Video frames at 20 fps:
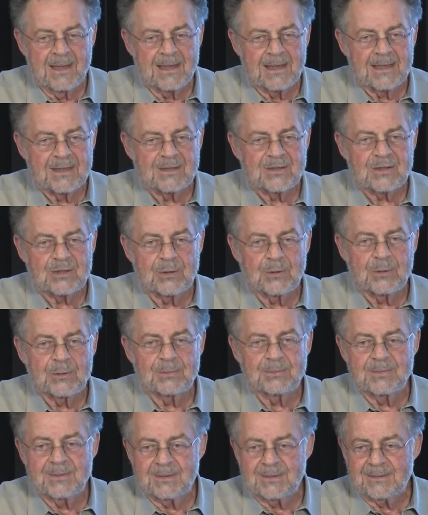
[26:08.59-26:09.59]
And
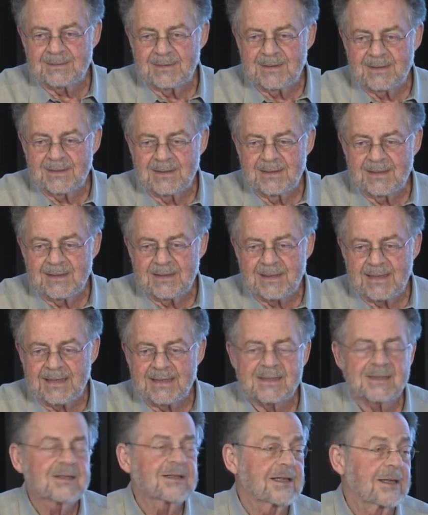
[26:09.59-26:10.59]
so I
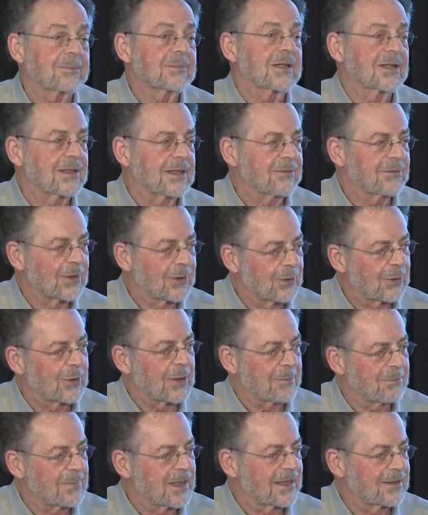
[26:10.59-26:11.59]
accepted, even though
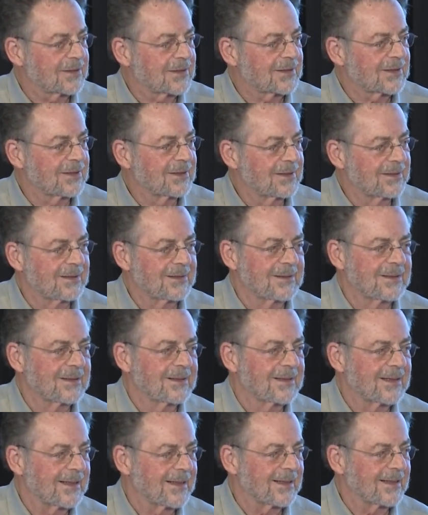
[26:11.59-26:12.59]
it meant
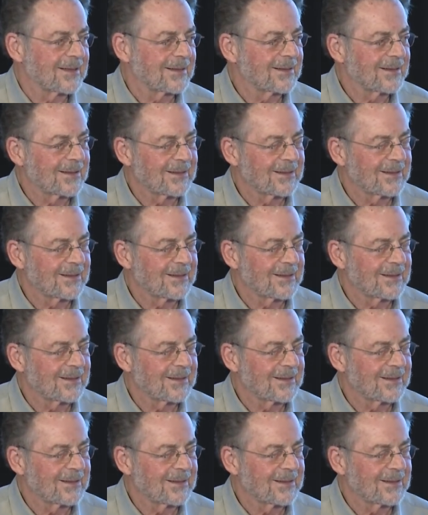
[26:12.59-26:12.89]
uh,